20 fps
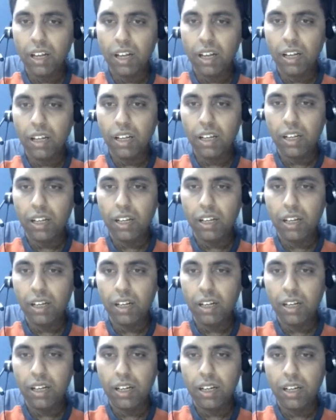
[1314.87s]

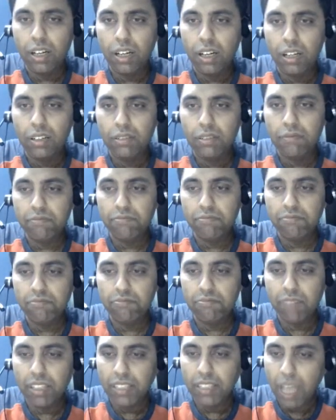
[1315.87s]
a
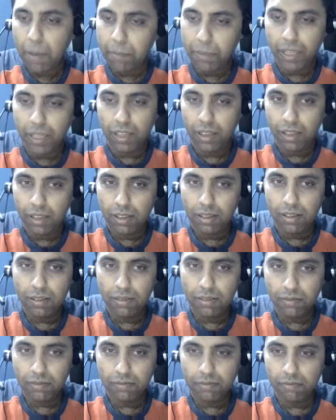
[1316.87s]
sample
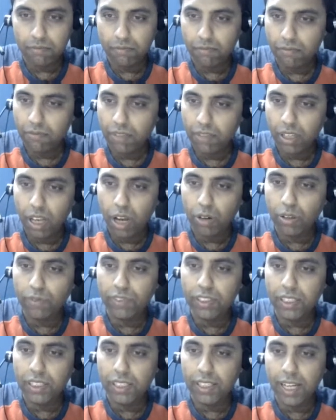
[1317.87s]
out of
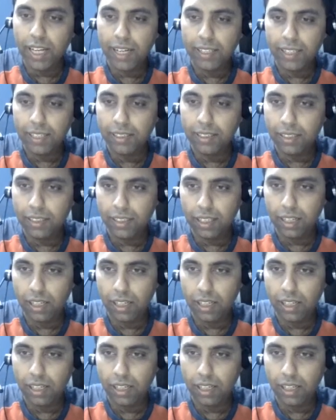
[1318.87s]
this entire text data,